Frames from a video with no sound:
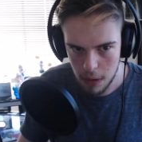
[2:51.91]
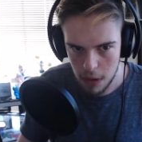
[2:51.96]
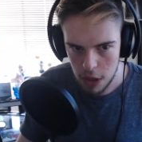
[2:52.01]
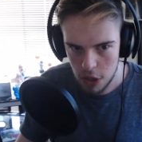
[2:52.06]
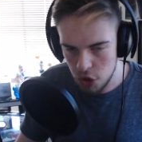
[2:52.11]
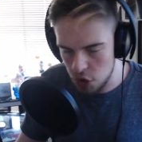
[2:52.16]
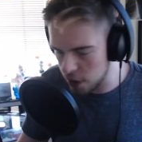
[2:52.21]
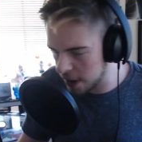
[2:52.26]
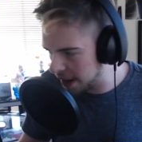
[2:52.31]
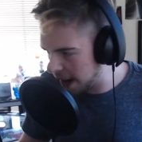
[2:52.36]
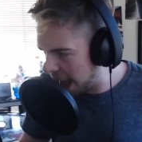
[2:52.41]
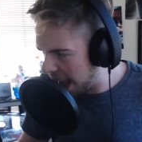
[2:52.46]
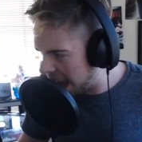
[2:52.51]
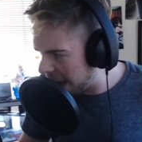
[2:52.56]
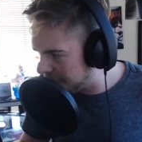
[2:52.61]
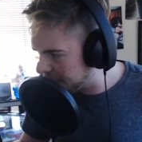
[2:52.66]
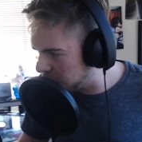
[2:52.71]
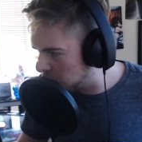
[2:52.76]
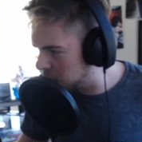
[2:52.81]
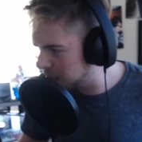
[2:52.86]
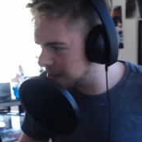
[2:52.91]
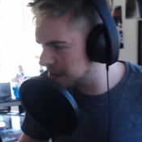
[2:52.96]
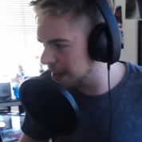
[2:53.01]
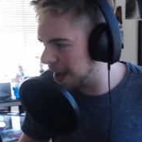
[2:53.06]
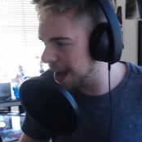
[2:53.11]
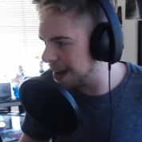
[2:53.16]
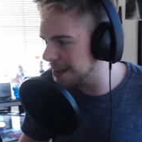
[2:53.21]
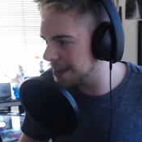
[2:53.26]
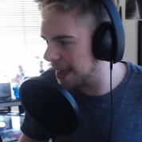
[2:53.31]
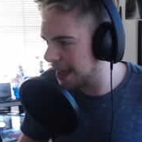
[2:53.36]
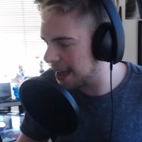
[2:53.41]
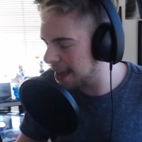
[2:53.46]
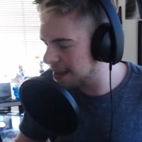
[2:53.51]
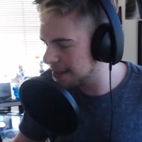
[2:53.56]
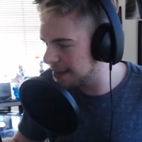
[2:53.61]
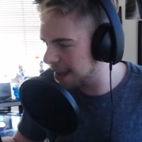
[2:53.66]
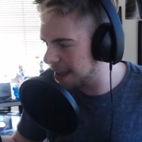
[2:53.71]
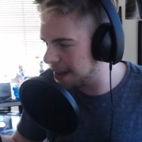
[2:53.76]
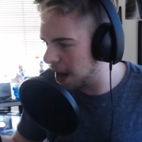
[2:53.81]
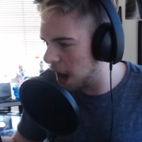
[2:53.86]
You can have those sad
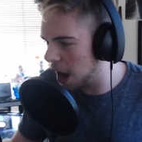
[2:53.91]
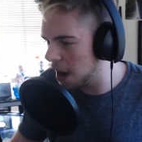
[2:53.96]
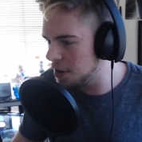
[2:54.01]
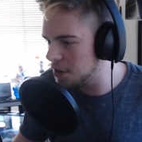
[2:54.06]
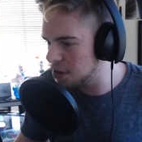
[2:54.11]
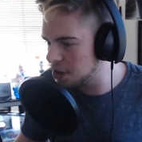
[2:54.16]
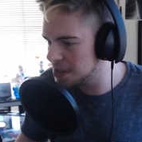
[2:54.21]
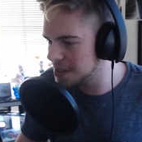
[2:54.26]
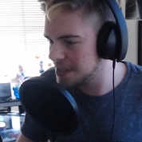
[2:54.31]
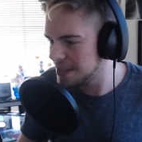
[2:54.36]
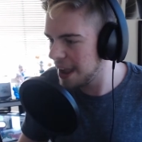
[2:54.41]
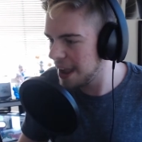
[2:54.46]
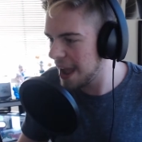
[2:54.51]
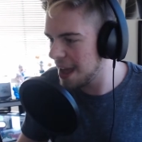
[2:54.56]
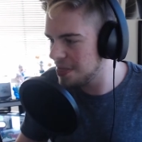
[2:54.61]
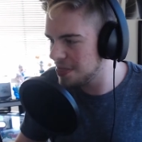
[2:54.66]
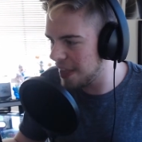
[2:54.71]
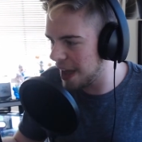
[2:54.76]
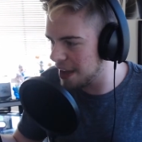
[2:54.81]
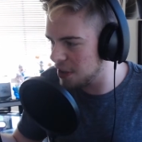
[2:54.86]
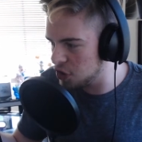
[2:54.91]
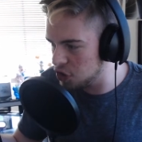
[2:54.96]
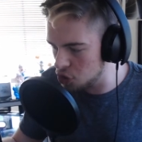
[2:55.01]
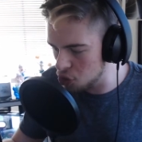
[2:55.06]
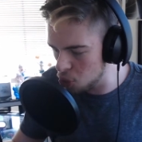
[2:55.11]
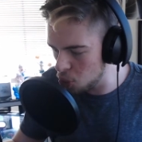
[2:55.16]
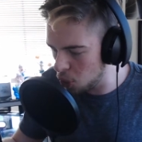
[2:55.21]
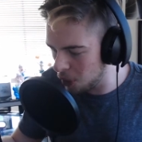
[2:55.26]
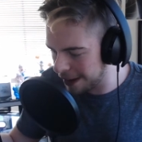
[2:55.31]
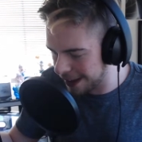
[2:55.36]
days and understand that you